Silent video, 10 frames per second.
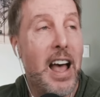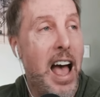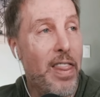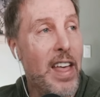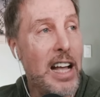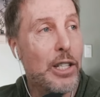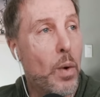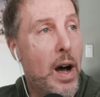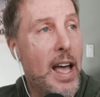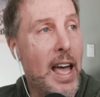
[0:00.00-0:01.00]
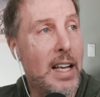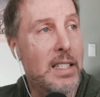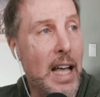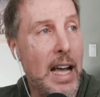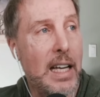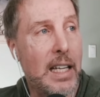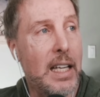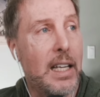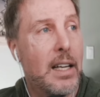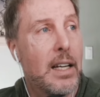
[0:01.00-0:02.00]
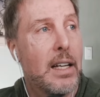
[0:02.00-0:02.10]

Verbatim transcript: And that's why anxiety